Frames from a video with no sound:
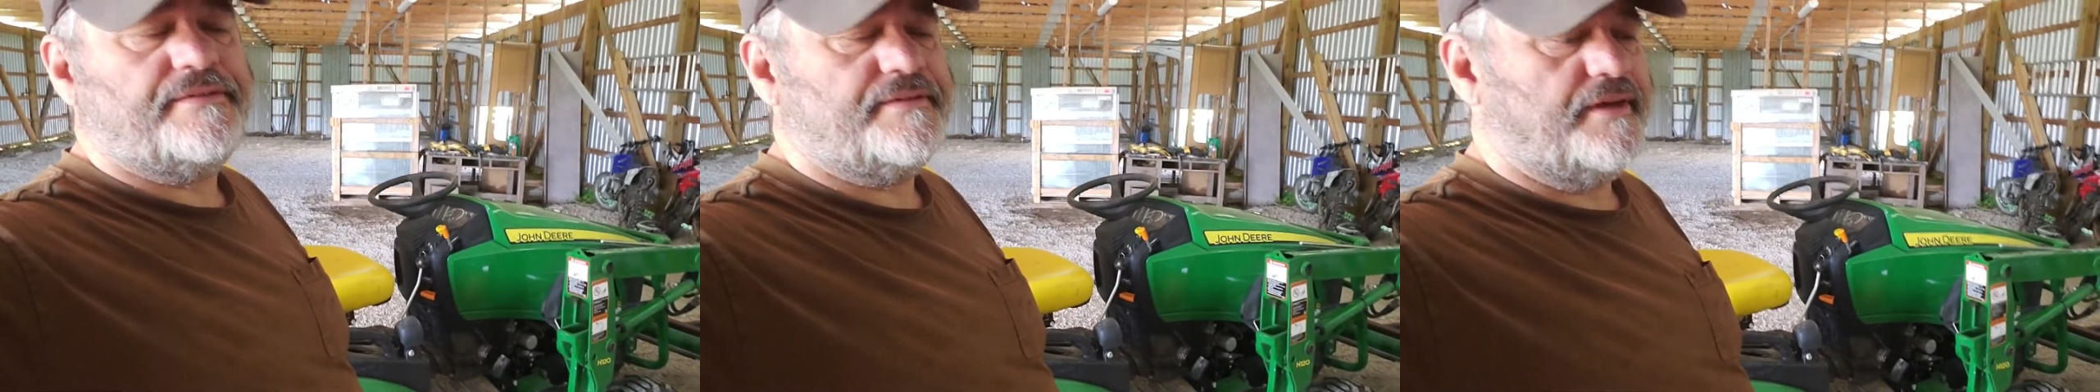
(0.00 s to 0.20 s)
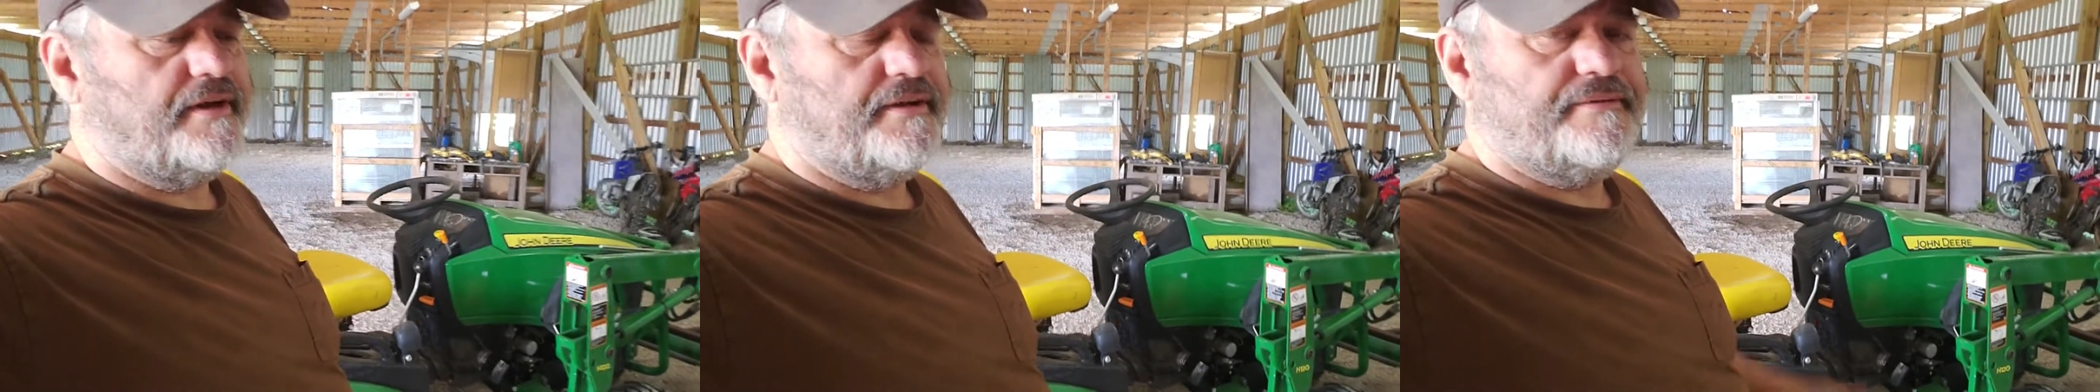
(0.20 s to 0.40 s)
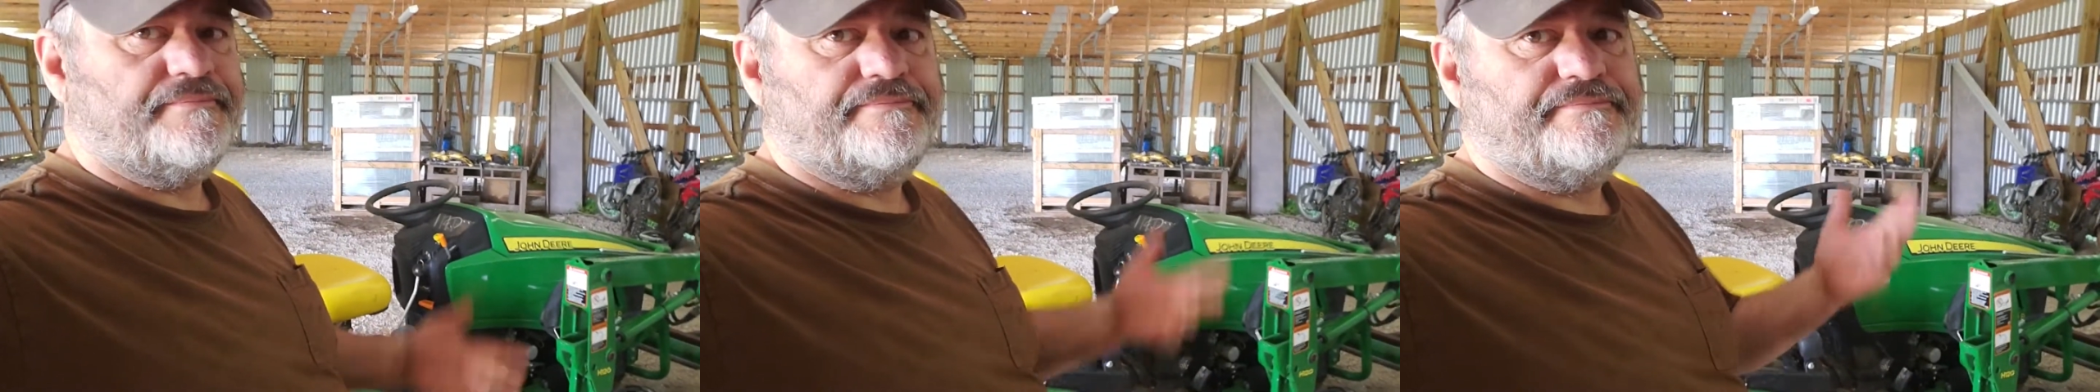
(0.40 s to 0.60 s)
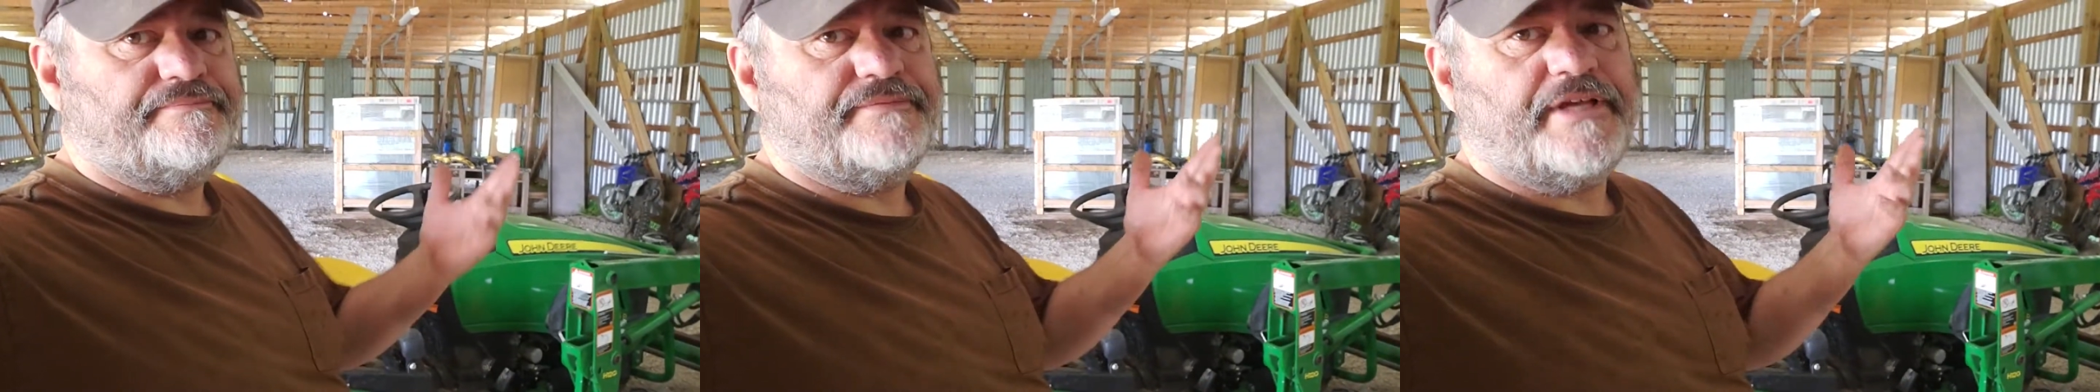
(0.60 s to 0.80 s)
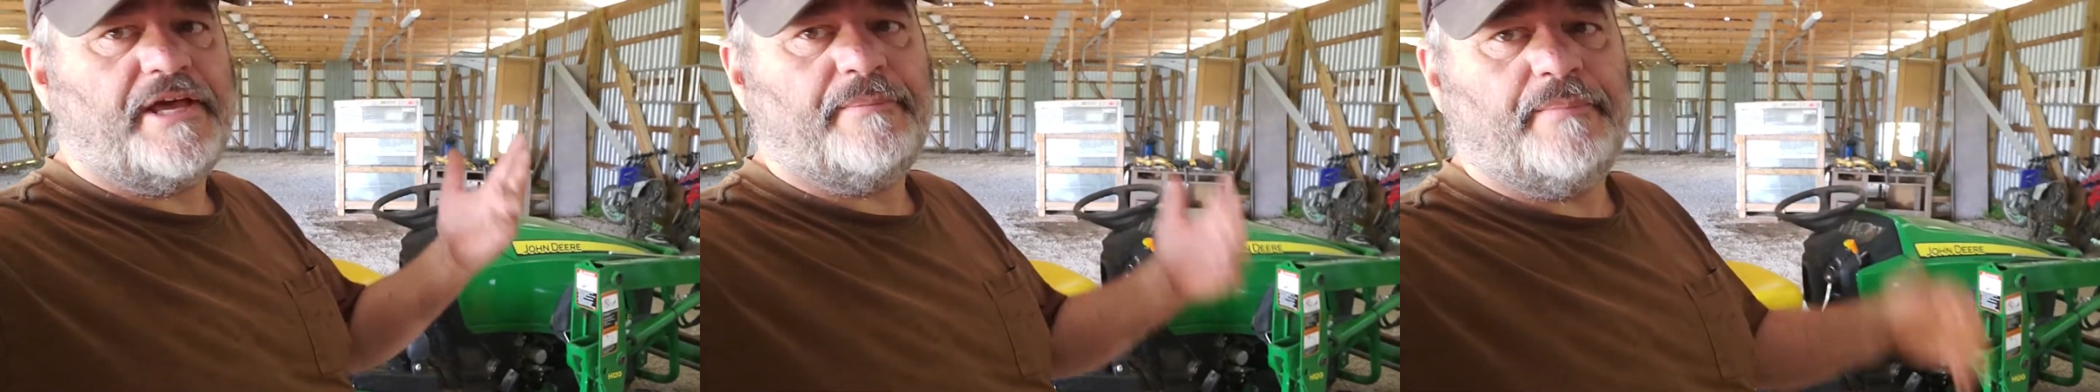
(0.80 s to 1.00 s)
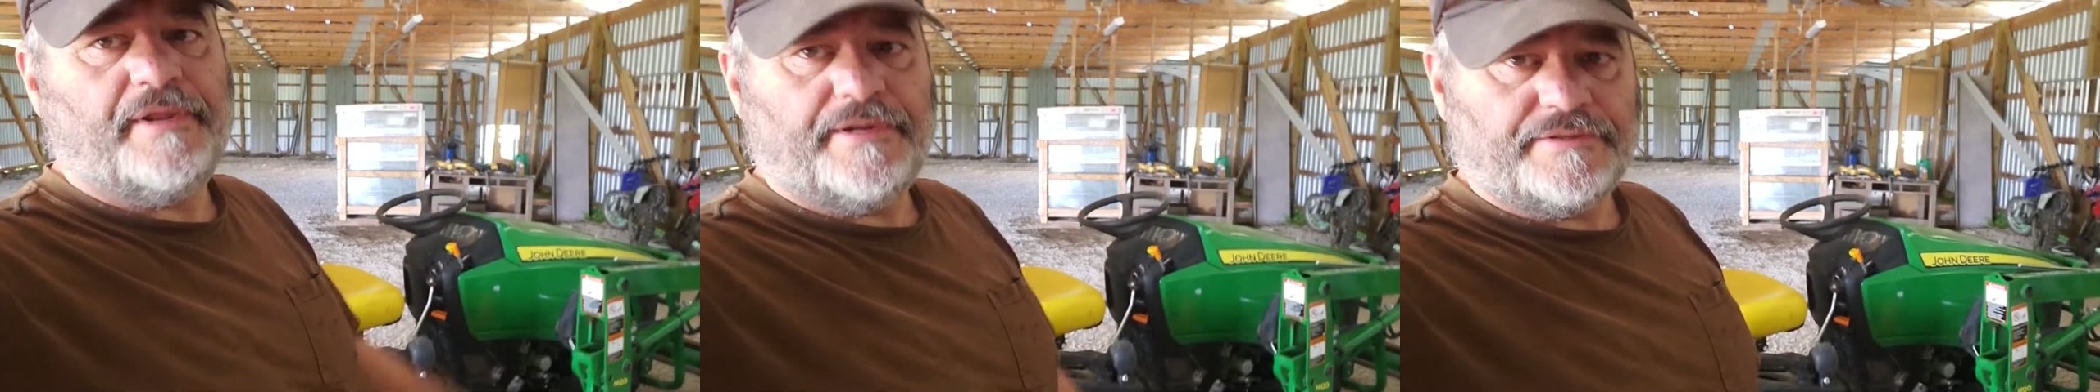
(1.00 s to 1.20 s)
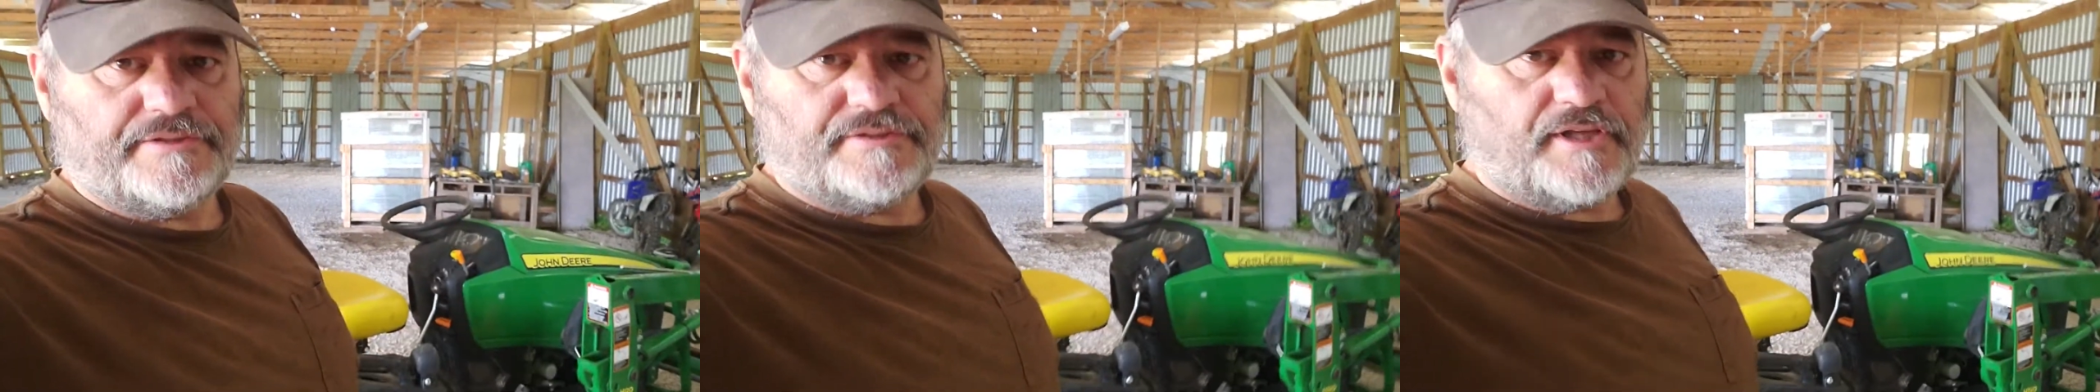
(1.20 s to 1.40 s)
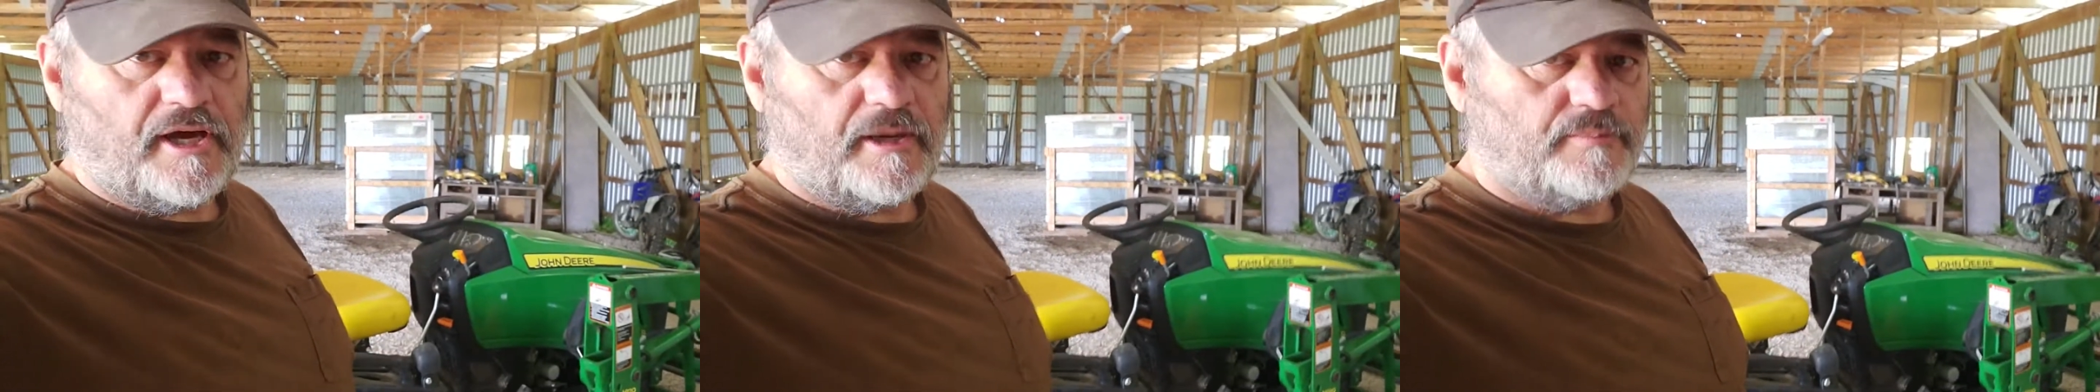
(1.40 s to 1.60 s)
done, 10 minutes,
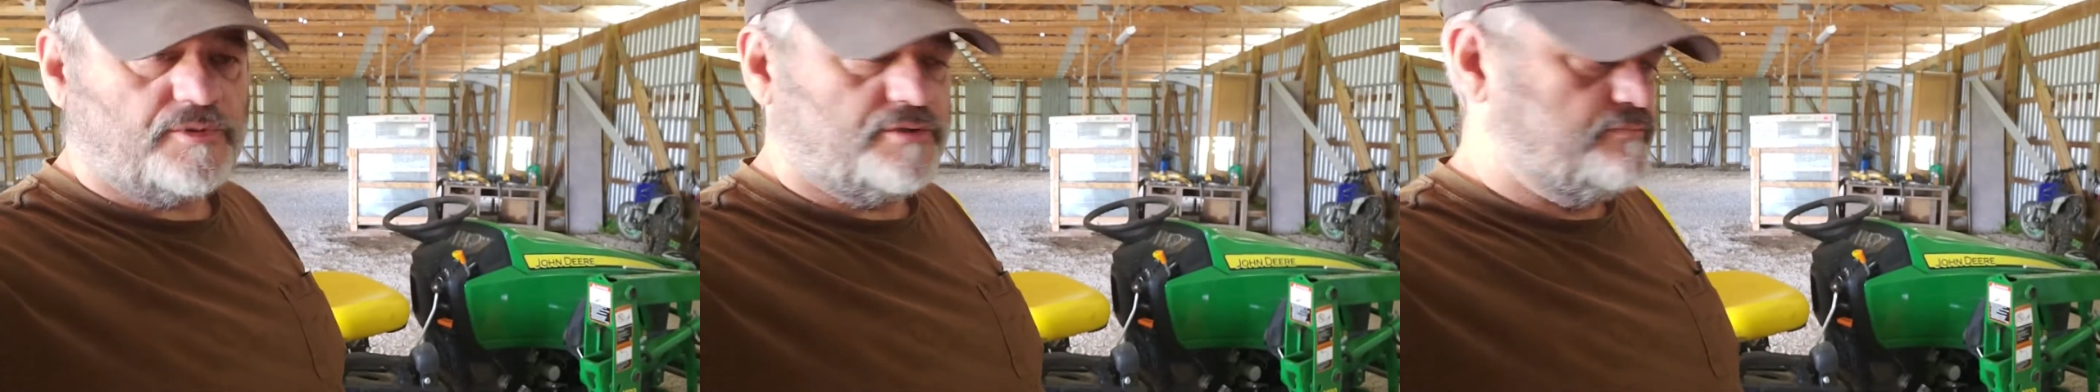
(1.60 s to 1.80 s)
stops.